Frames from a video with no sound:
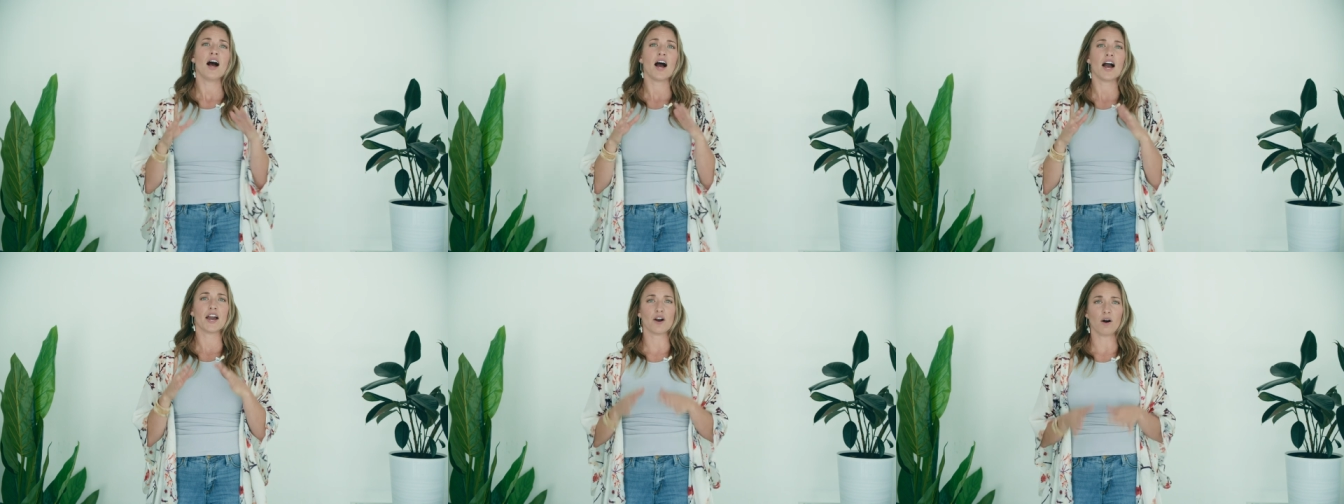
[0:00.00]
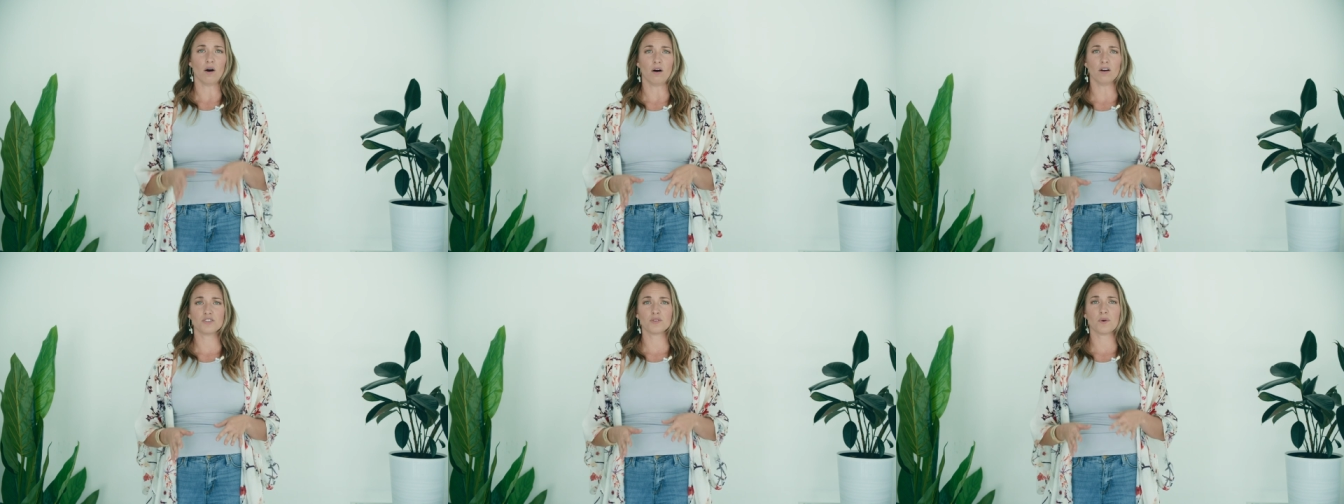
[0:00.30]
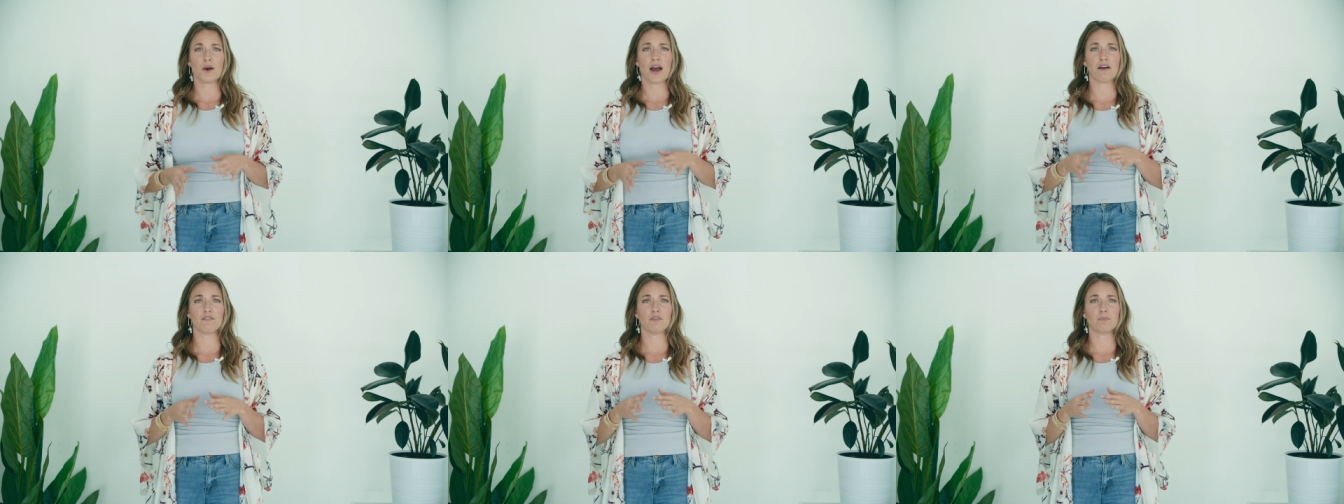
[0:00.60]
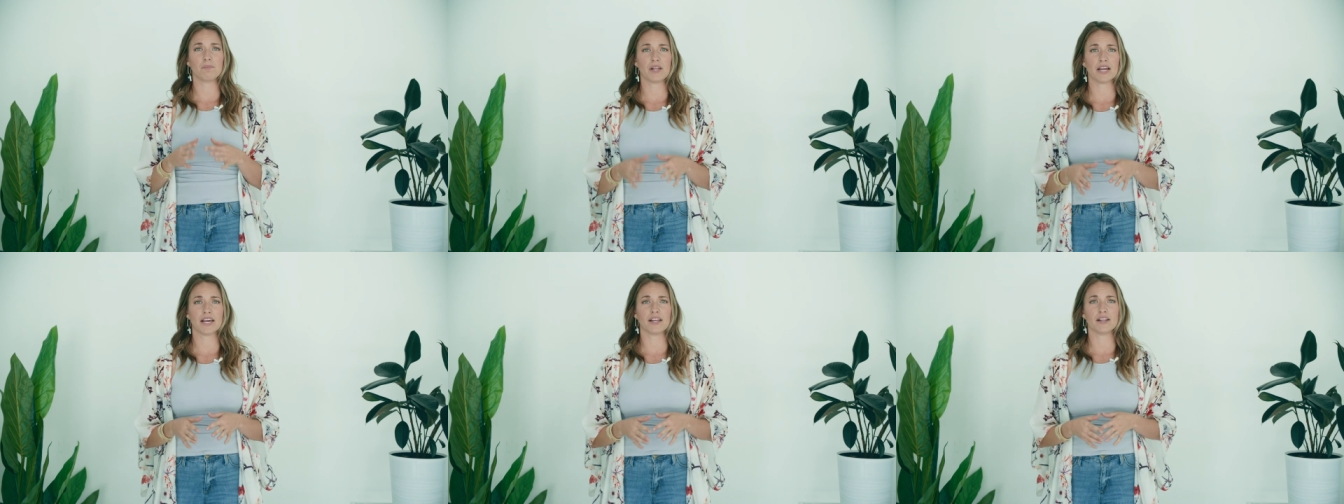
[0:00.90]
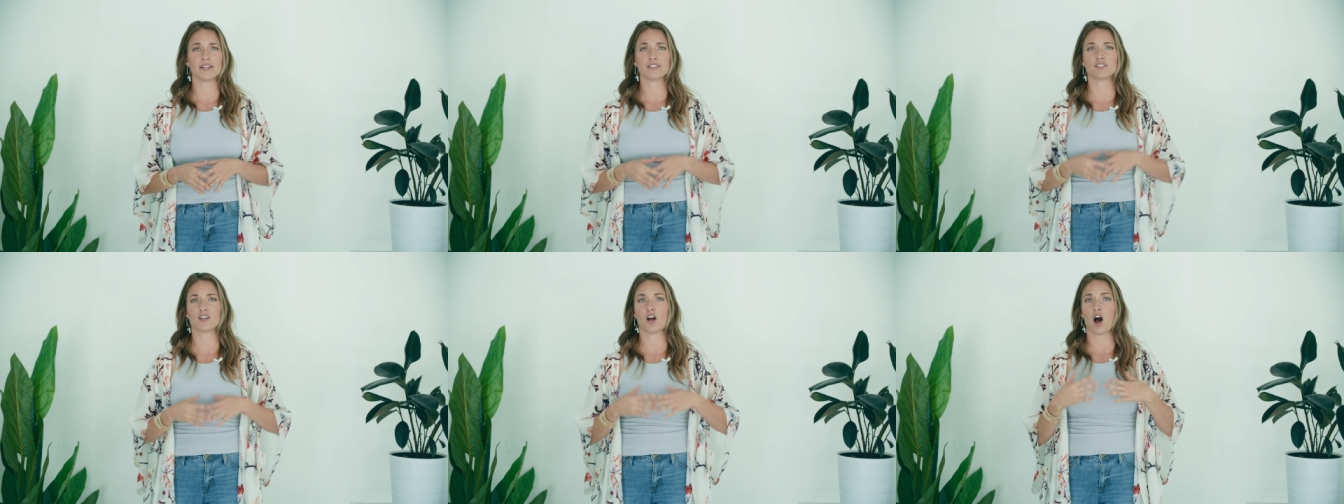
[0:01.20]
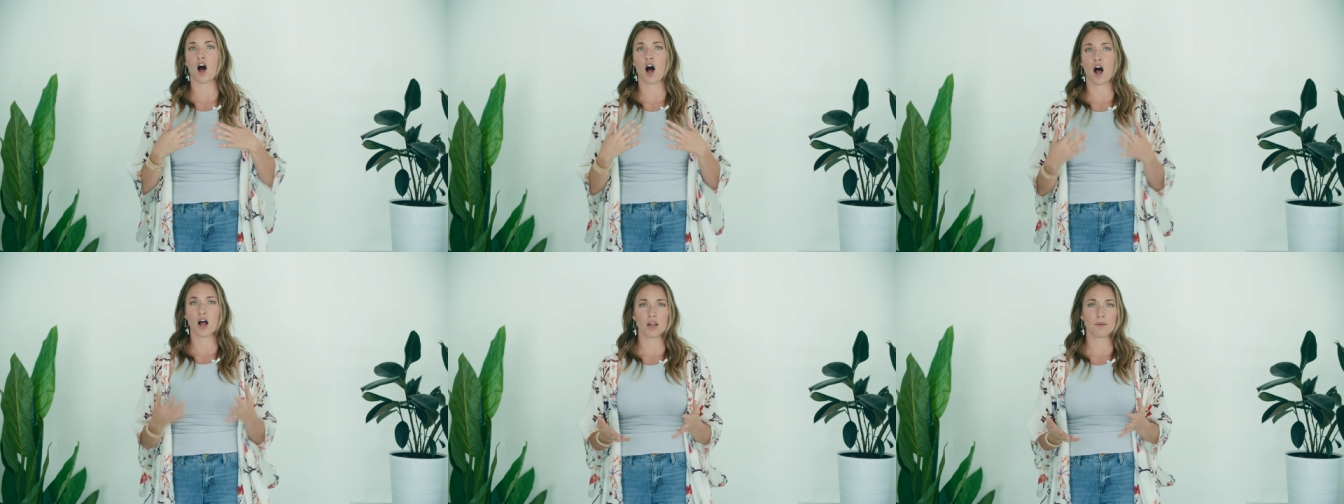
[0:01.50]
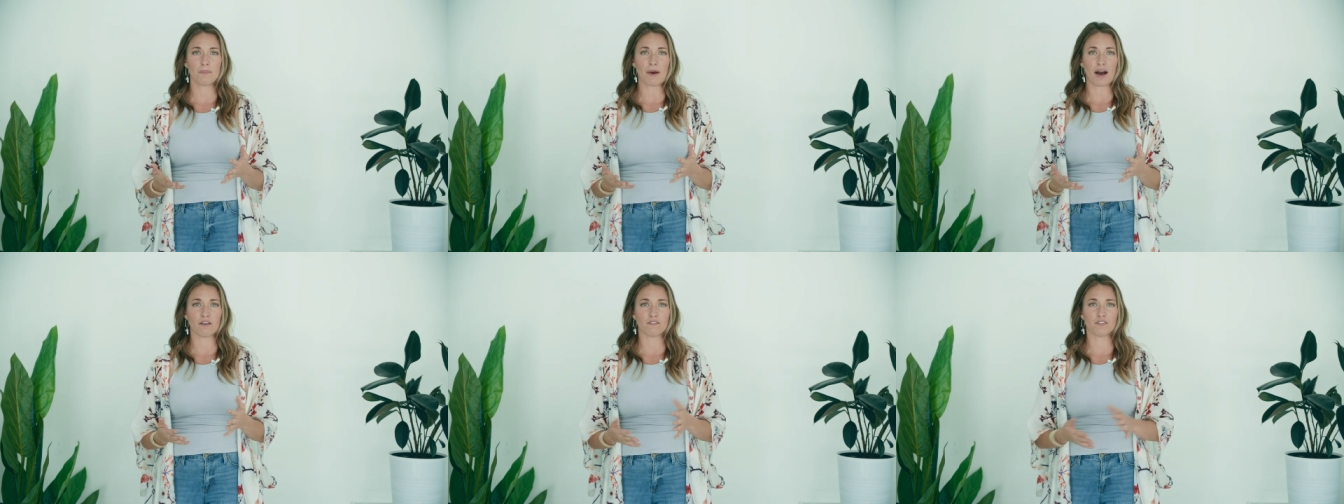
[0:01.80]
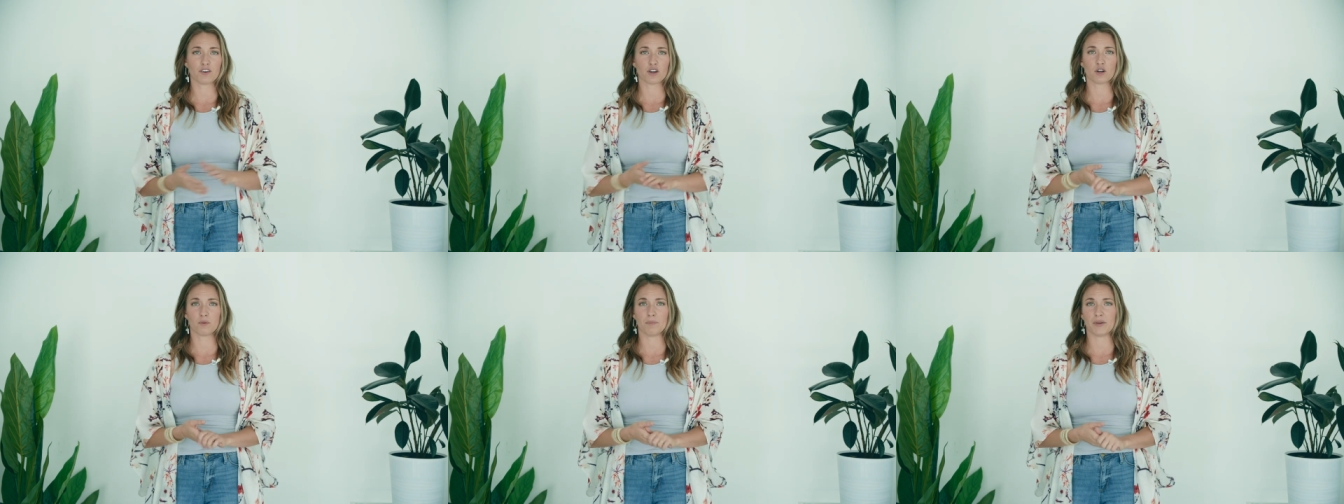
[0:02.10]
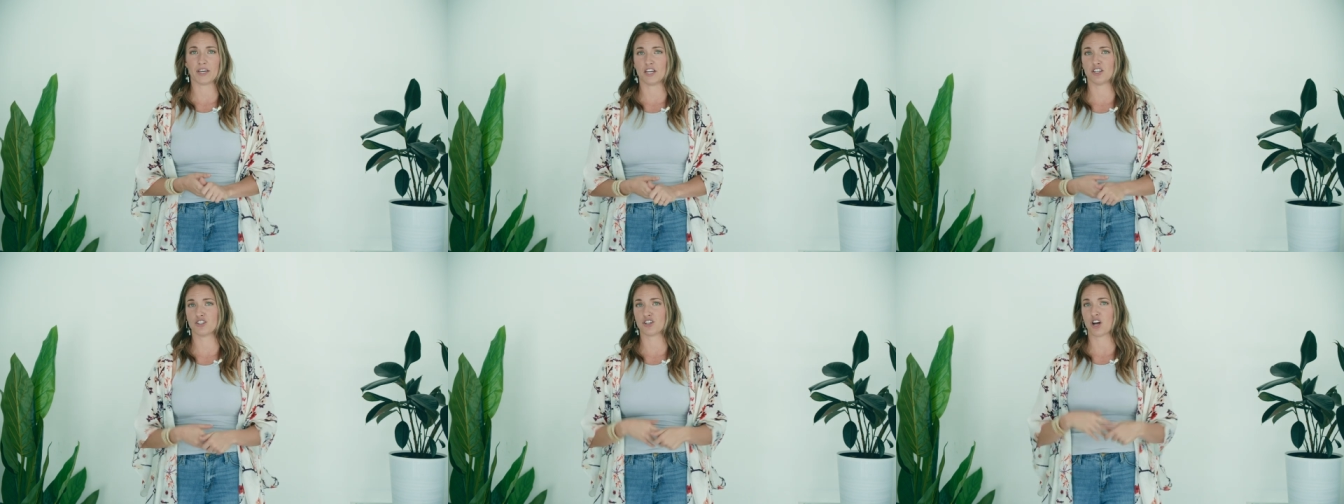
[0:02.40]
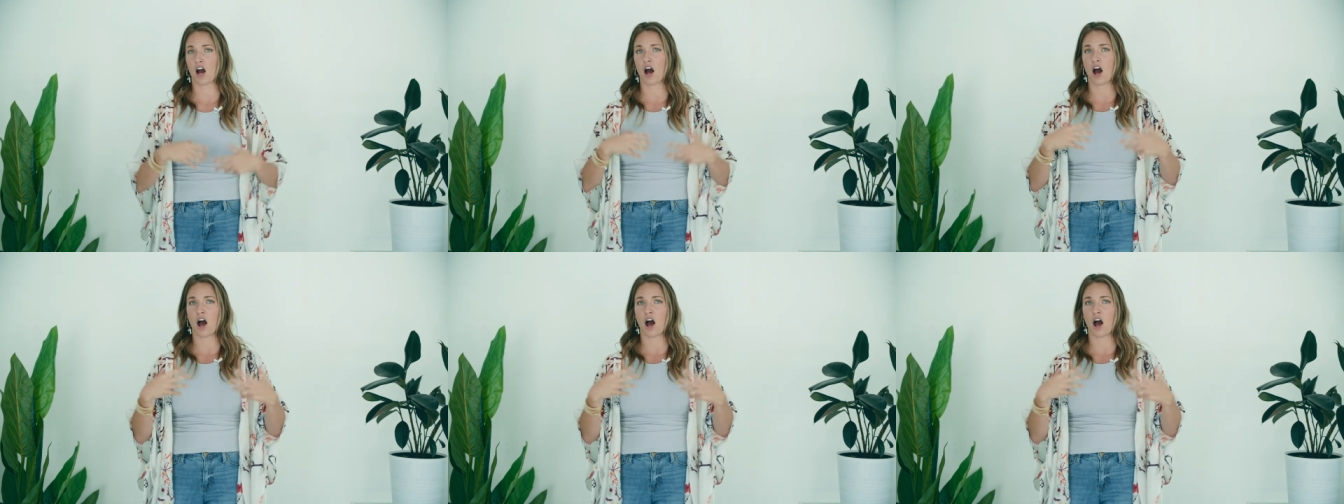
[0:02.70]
I also have a playlist all about Vero Beach,